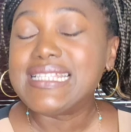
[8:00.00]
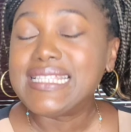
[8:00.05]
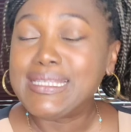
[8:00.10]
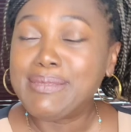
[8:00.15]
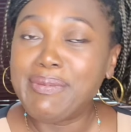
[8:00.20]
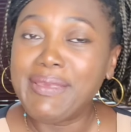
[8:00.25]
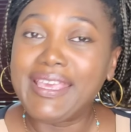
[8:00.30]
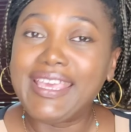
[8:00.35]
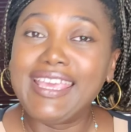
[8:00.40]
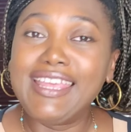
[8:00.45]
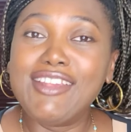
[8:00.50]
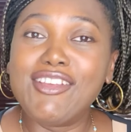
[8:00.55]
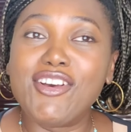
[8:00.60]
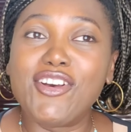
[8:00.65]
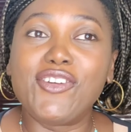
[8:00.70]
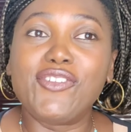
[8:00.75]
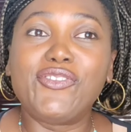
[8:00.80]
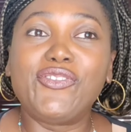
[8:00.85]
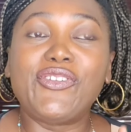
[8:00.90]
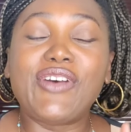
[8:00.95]
speaking
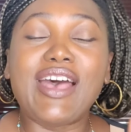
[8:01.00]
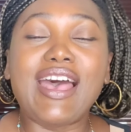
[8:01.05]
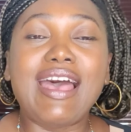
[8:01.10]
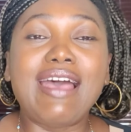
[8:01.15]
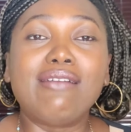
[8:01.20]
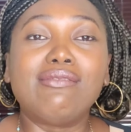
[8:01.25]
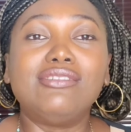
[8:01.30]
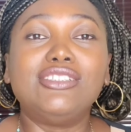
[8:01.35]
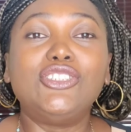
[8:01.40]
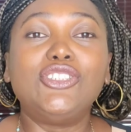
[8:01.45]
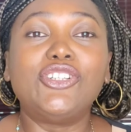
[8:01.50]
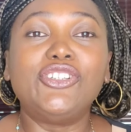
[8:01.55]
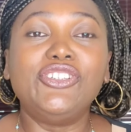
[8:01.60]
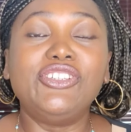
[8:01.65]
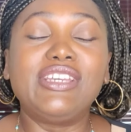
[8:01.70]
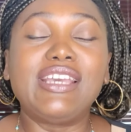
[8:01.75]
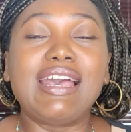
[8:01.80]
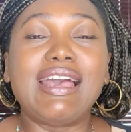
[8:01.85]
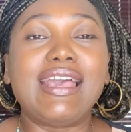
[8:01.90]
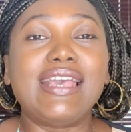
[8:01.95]
of, I will show
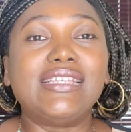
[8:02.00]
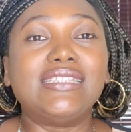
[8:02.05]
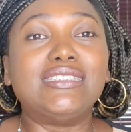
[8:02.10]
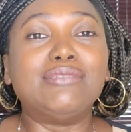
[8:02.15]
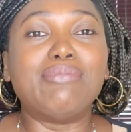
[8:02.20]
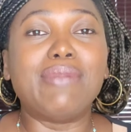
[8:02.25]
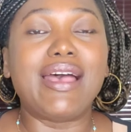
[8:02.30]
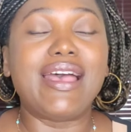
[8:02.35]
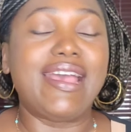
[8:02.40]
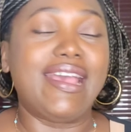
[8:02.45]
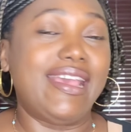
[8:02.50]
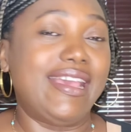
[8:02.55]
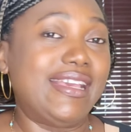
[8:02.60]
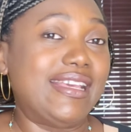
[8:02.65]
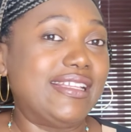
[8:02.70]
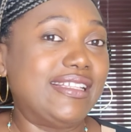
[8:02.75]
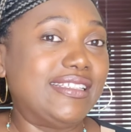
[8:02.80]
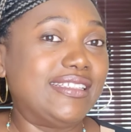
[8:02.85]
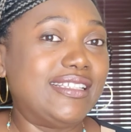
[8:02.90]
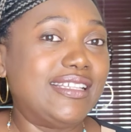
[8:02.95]
you guys
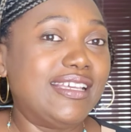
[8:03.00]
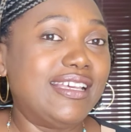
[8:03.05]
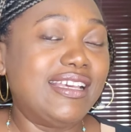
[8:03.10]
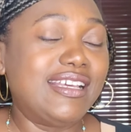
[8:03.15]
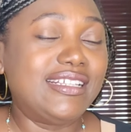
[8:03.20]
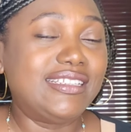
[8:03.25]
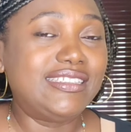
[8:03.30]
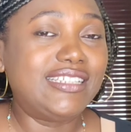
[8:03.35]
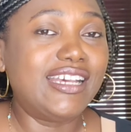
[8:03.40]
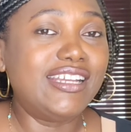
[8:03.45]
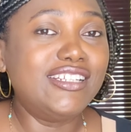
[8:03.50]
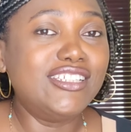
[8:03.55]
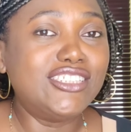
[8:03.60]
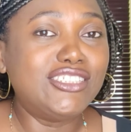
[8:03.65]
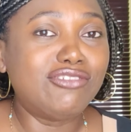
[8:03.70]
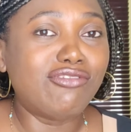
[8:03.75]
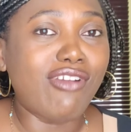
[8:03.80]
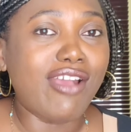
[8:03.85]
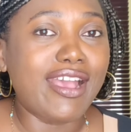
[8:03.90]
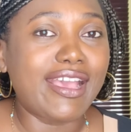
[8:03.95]
my
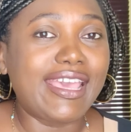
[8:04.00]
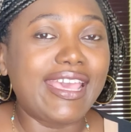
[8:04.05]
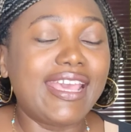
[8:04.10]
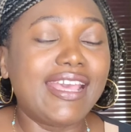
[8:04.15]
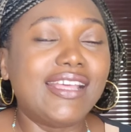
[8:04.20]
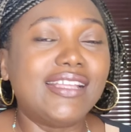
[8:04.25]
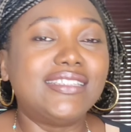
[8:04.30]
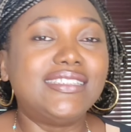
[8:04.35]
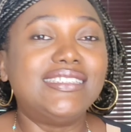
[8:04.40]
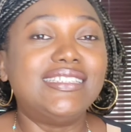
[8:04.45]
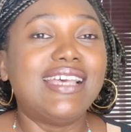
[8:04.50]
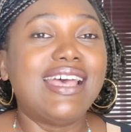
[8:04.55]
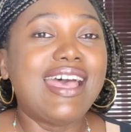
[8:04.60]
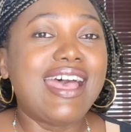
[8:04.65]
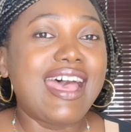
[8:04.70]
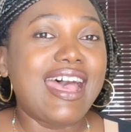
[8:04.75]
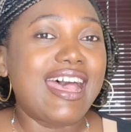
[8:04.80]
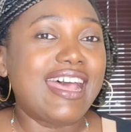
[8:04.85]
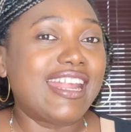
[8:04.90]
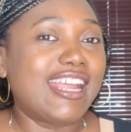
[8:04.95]
tennis racket,
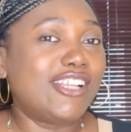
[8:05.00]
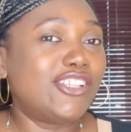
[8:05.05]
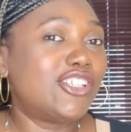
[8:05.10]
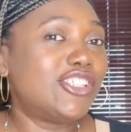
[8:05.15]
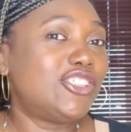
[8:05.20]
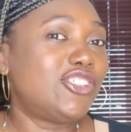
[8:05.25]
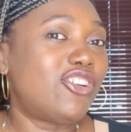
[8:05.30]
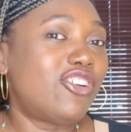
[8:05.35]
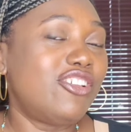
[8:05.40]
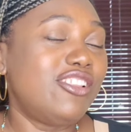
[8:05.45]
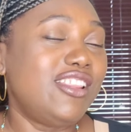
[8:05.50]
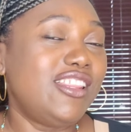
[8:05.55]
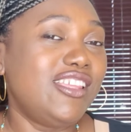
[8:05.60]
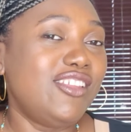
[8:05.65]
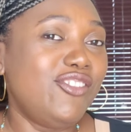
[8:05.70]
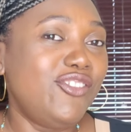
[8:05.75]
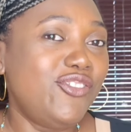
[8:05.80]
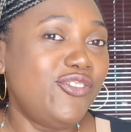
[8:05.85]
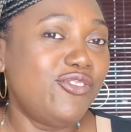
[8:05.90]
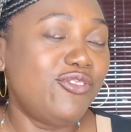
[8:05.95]
and I just got